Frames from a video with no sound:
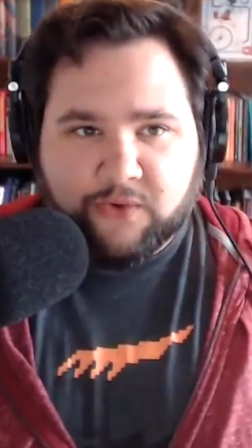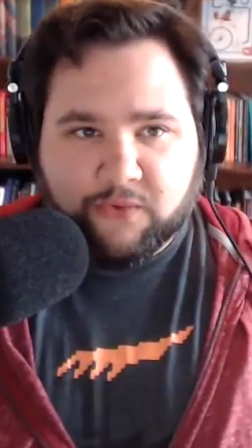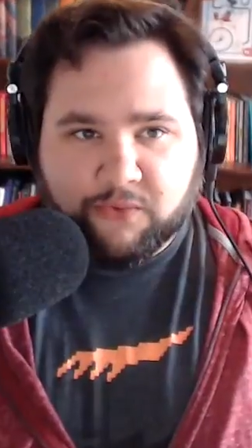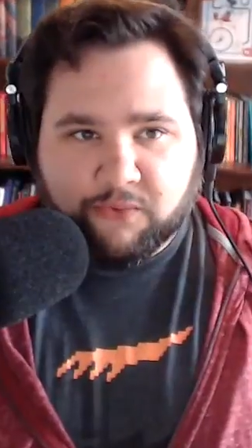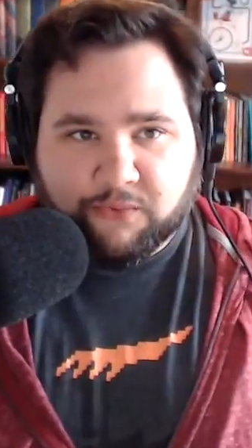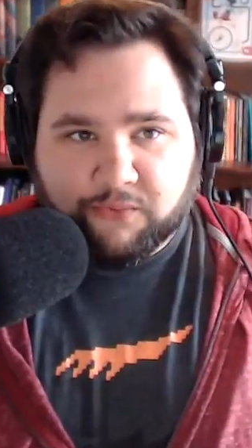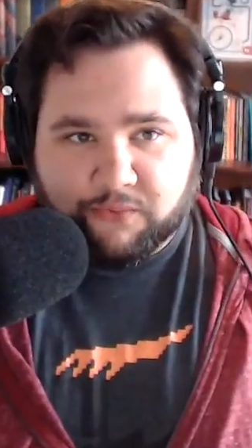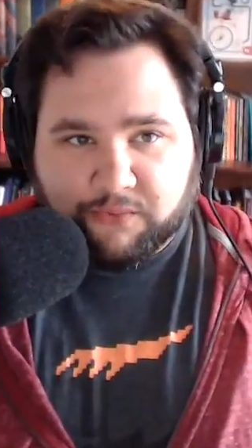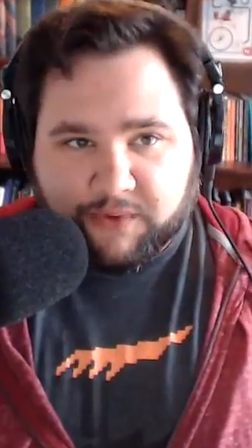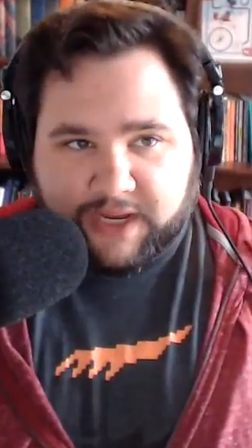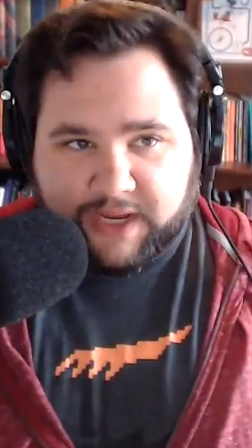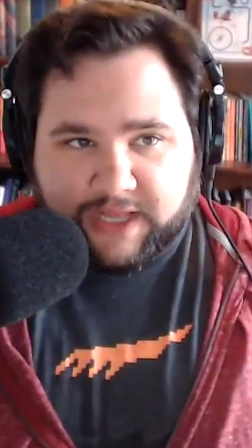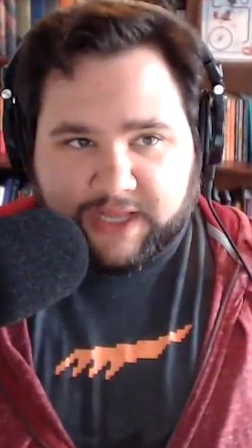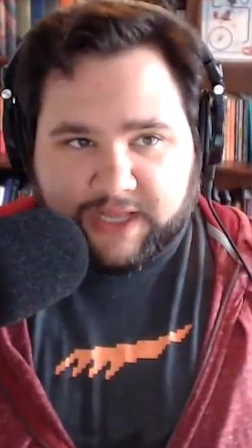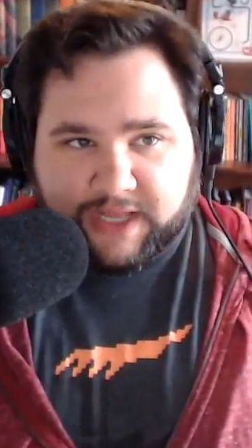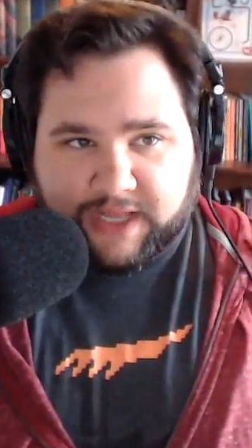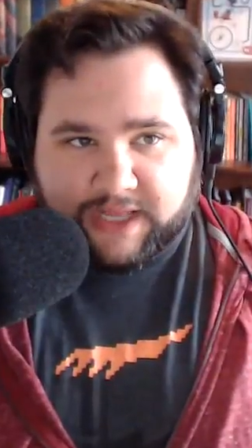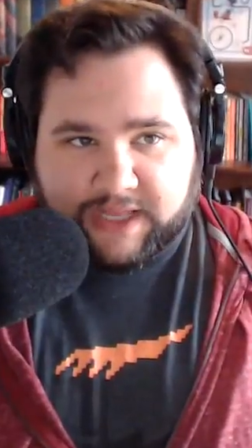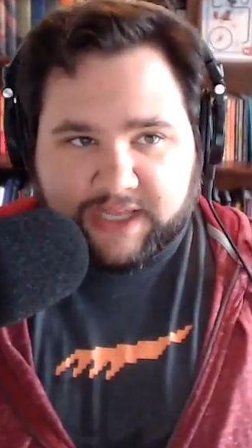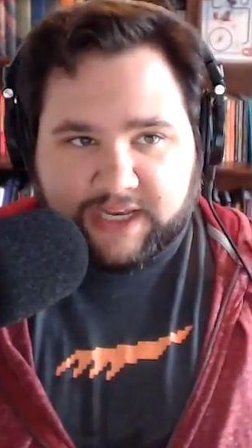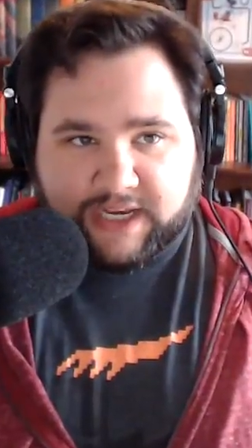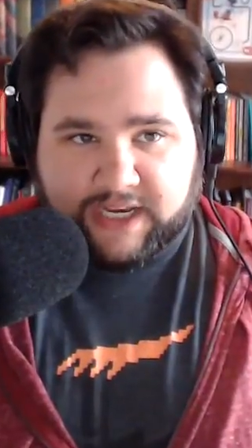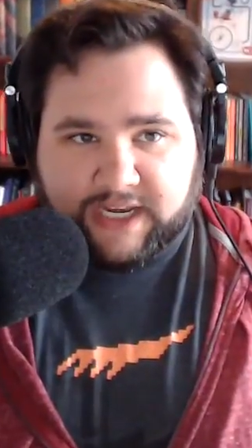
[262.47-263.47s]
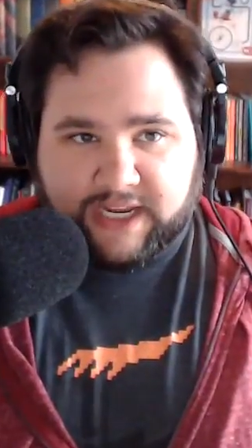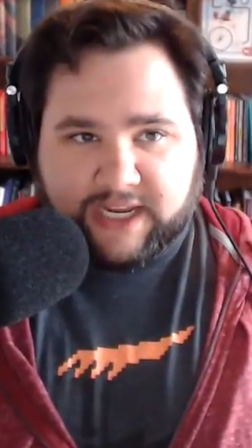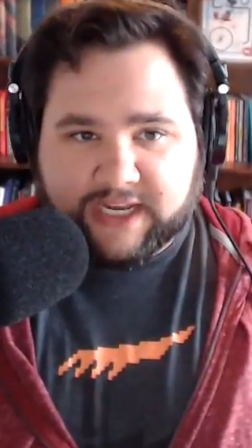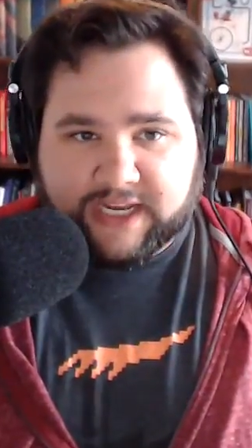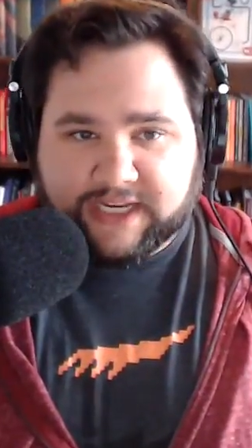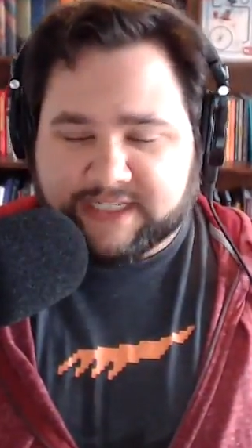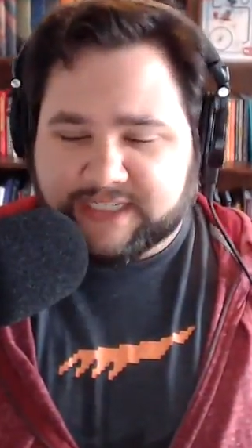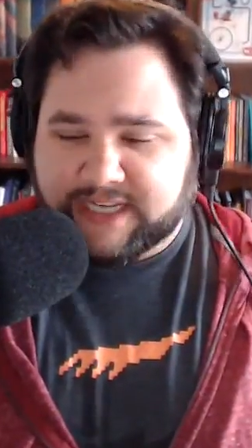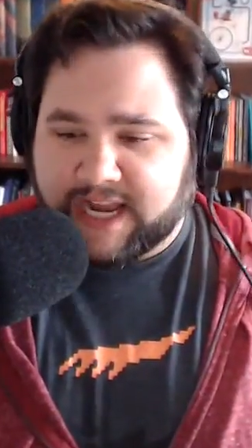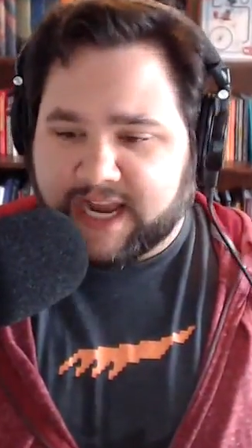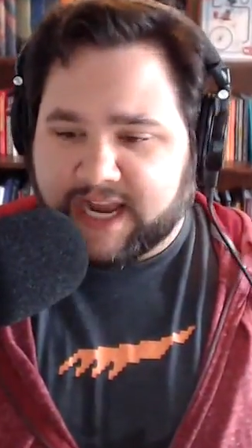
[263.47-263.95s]
really
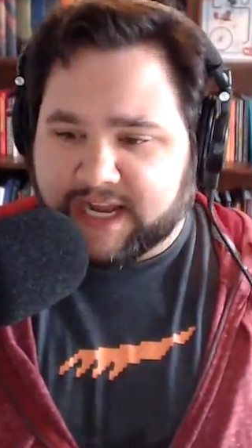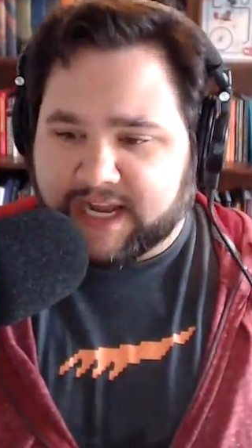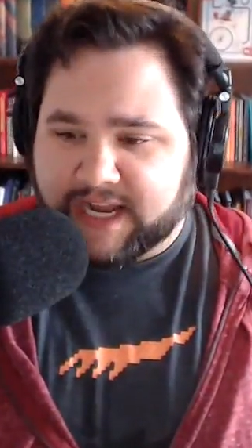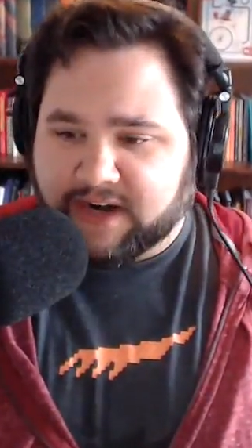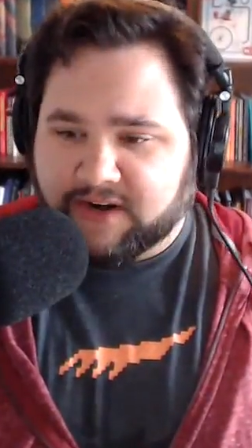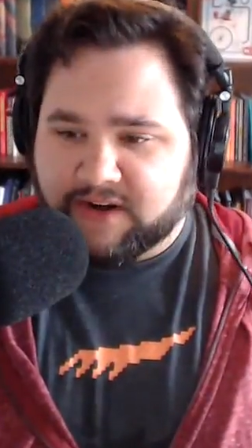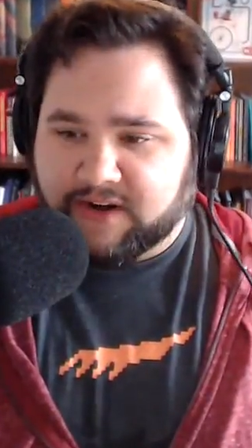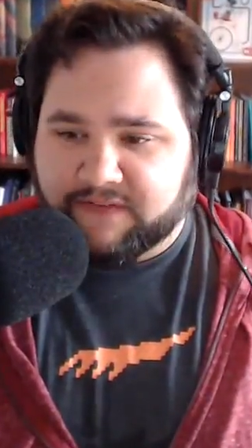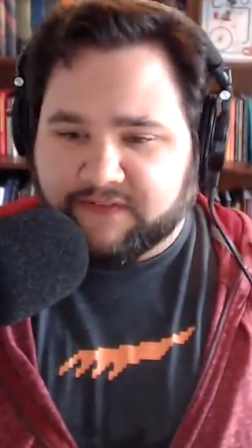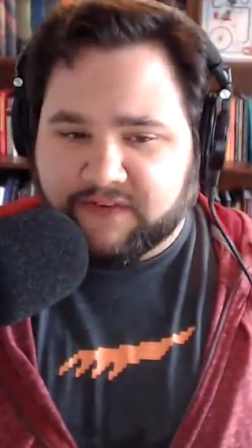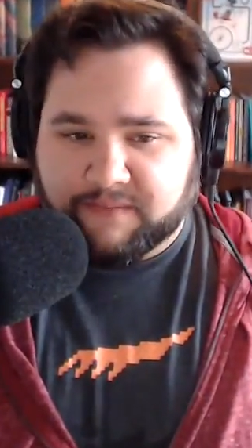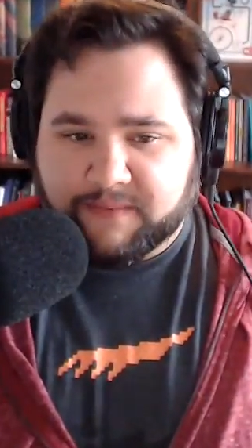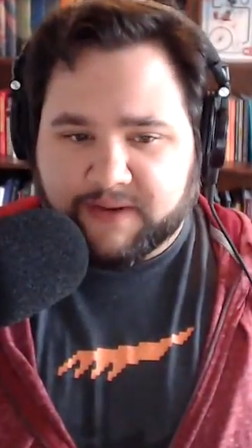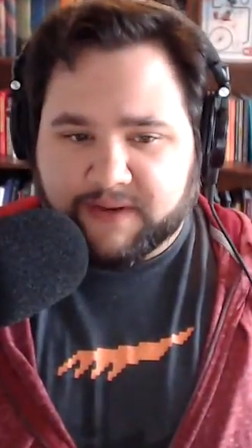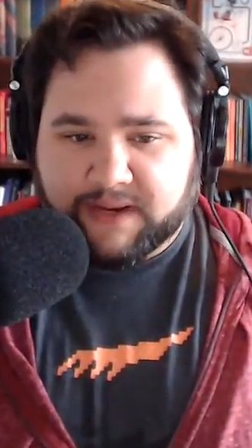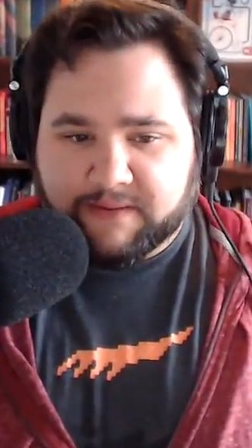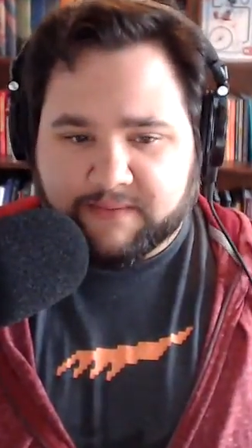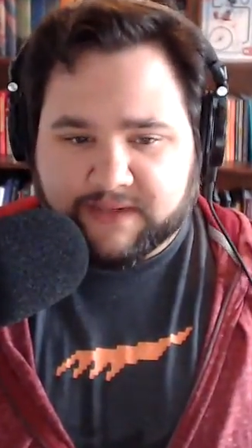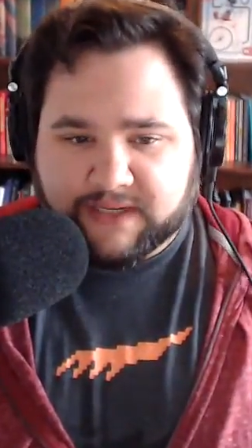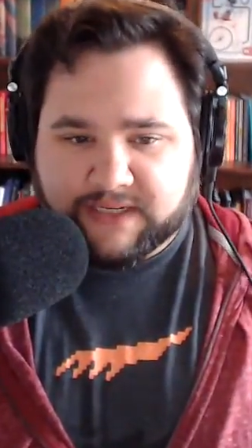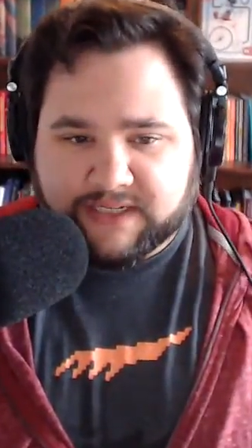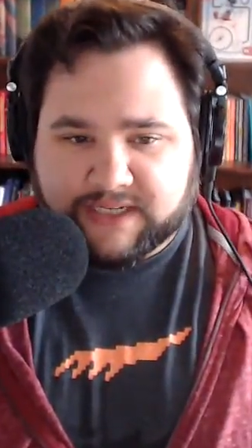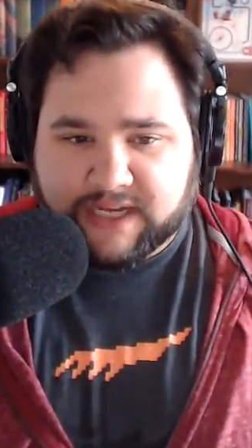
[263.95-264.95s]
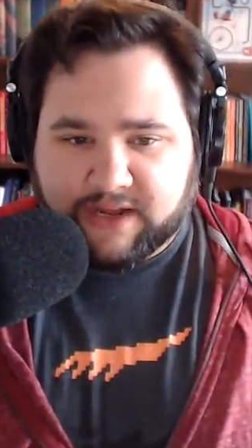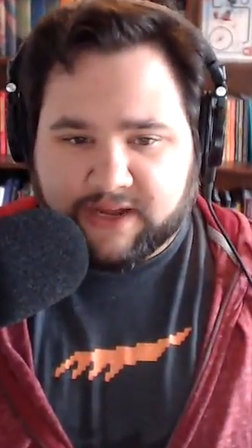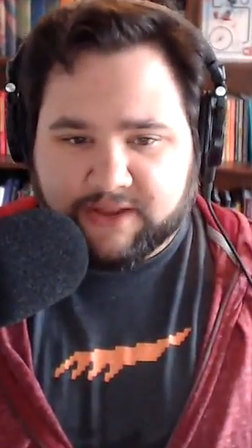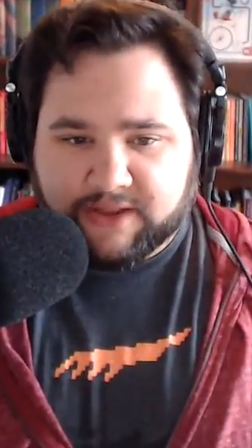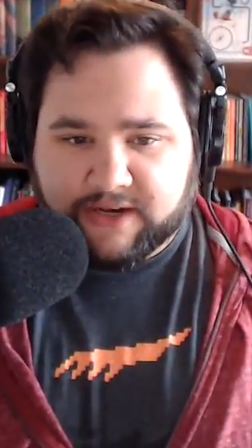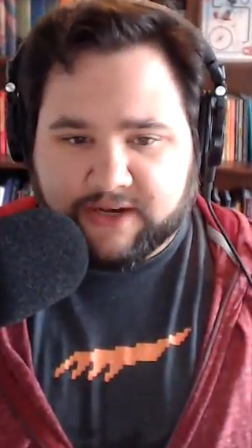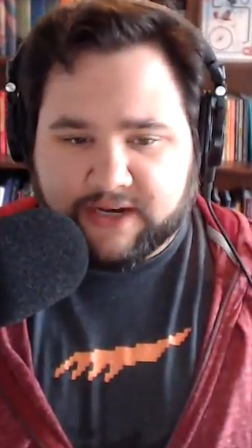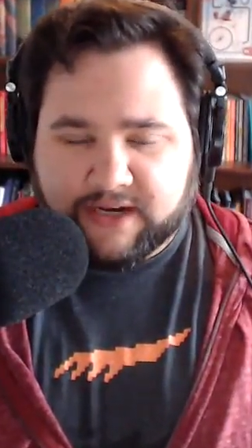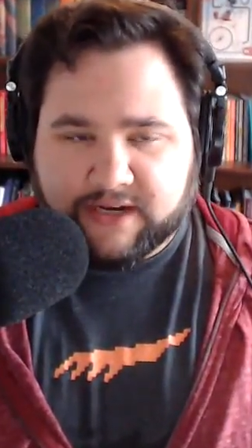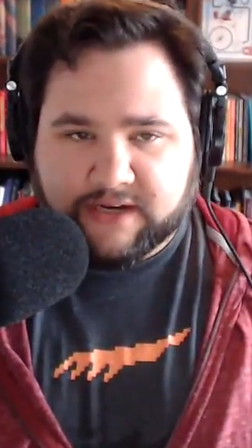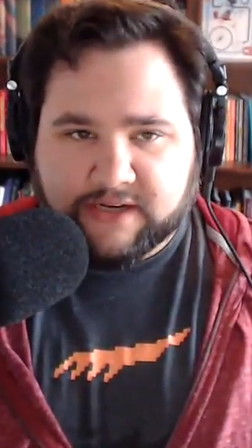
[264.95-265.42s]
neat. Zach, I don't know if you've been able to
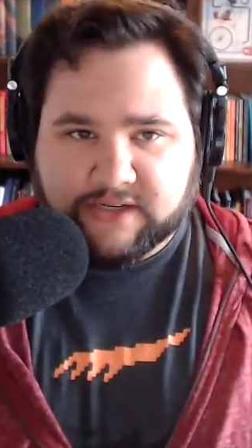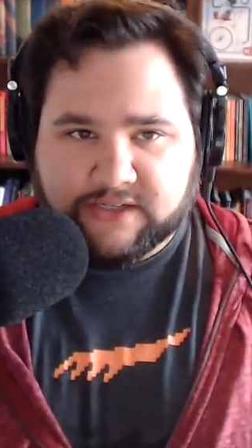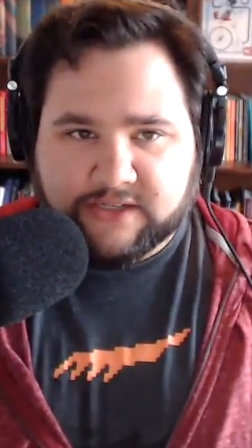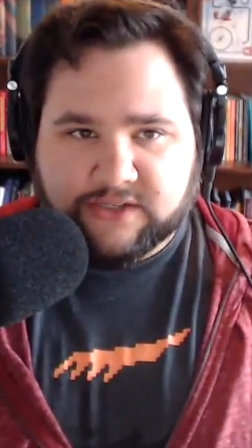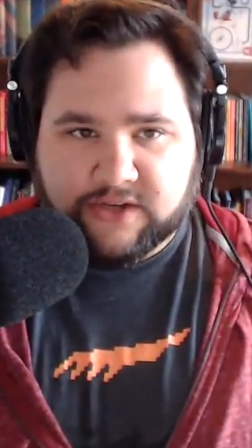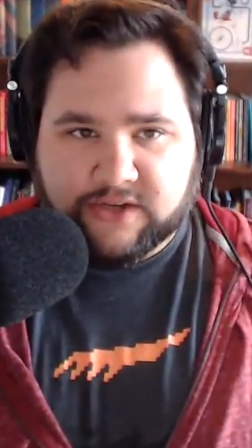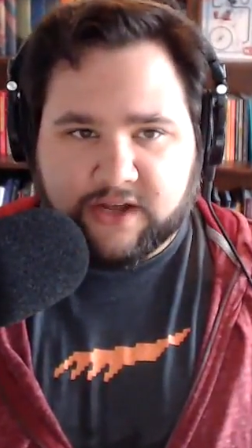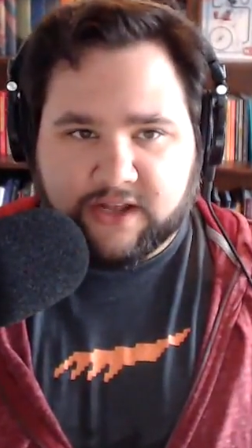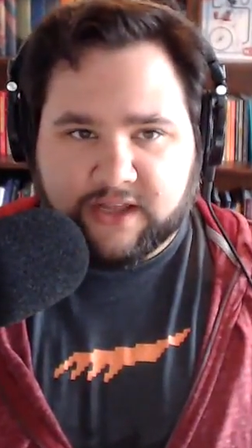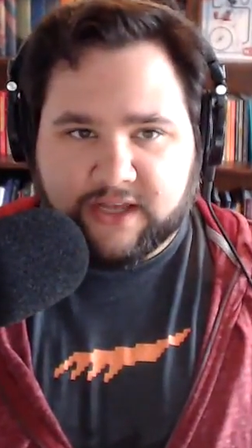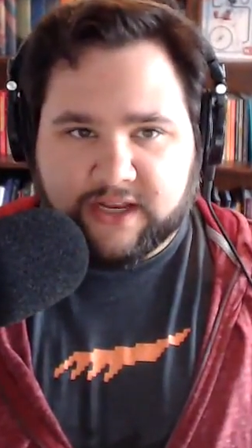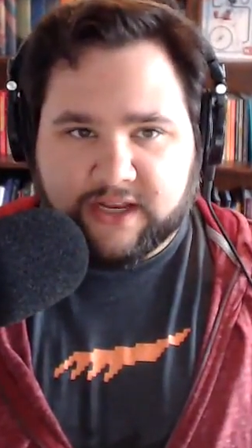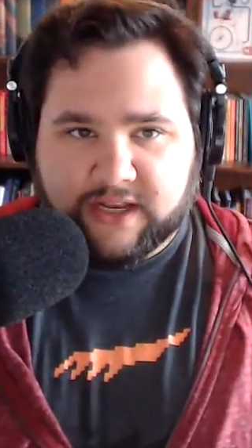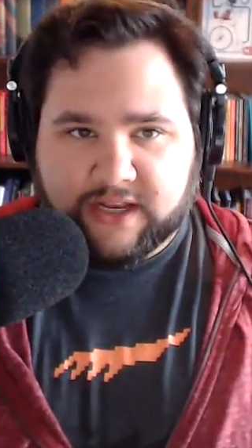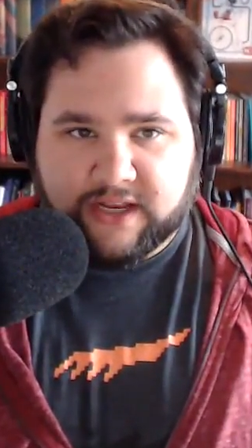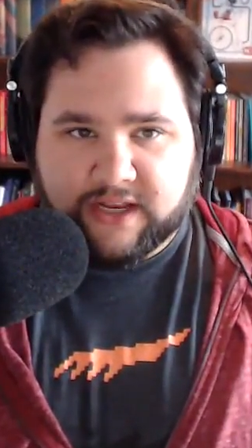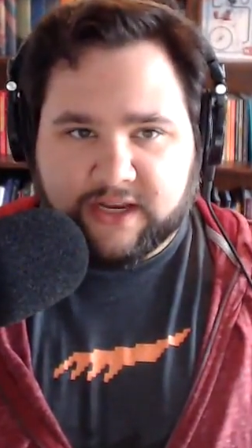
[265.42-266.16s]
download and install it.